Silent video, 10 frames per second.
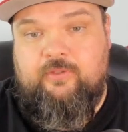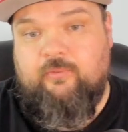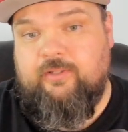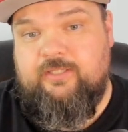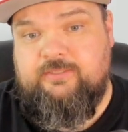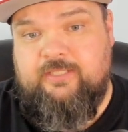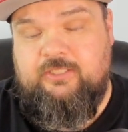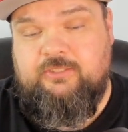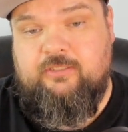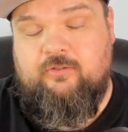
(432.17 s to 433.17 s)
the
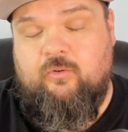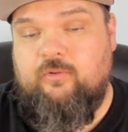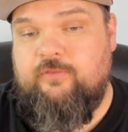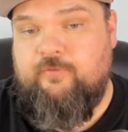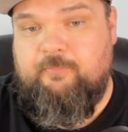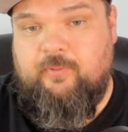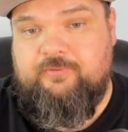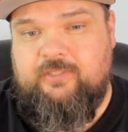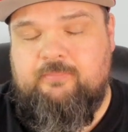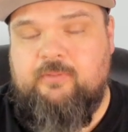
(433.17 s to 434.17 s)
organization or the
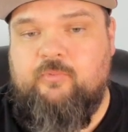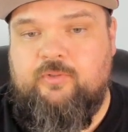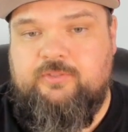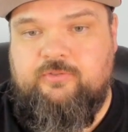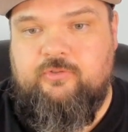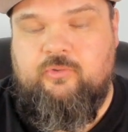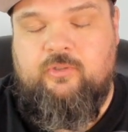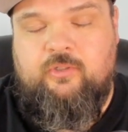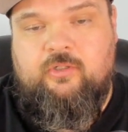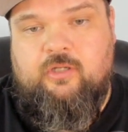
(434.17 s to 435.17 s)
football team, but more to
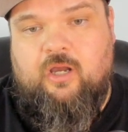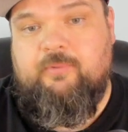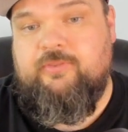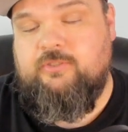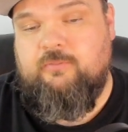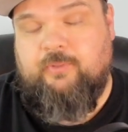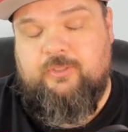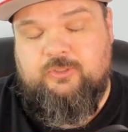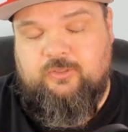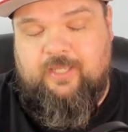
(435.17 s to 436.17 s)
do with his own
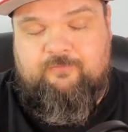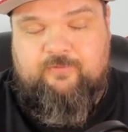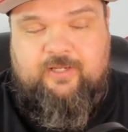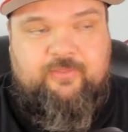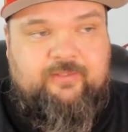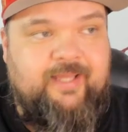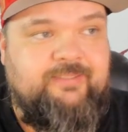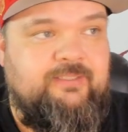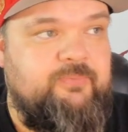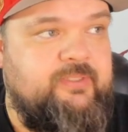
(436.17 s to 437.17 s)
personal life. And I think
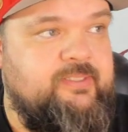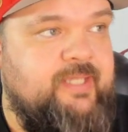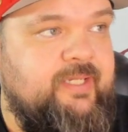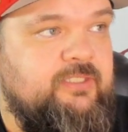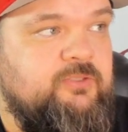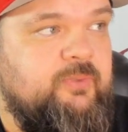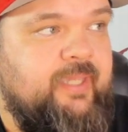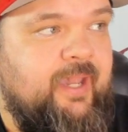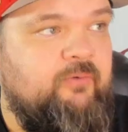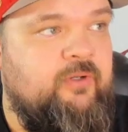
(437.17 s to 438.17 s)
that's something to take into
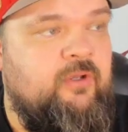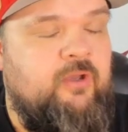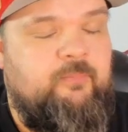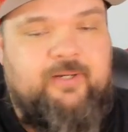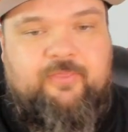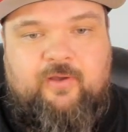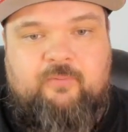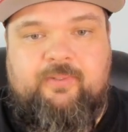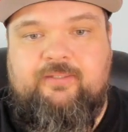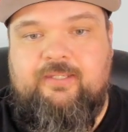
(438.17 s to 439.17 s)
account. But I
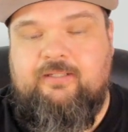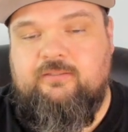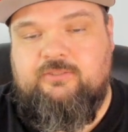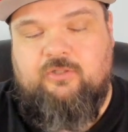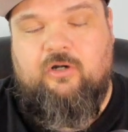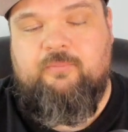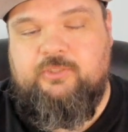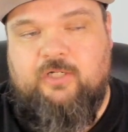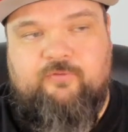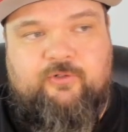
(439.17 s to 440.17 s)
thought we needed to start
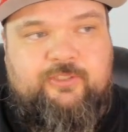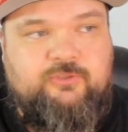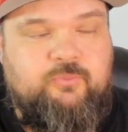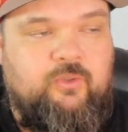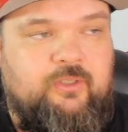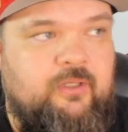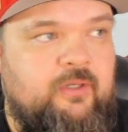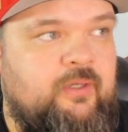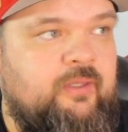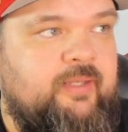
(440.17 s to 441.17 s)
with Charvarius Ward.
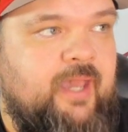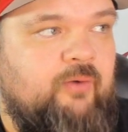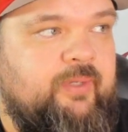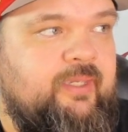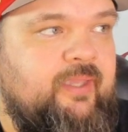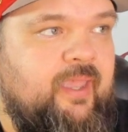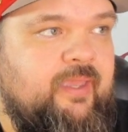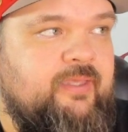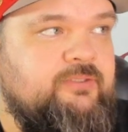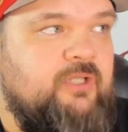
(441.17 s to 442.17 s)
Now, he
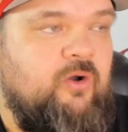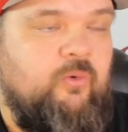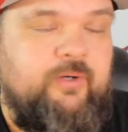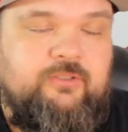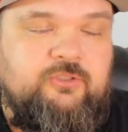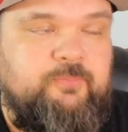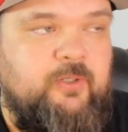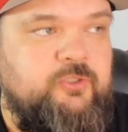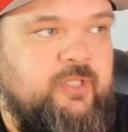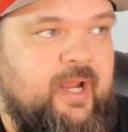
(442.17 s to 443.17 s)
is, according to
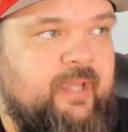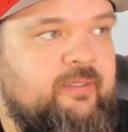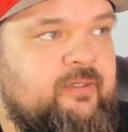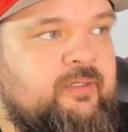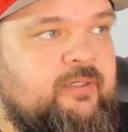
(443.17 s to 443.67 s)
Spotrac,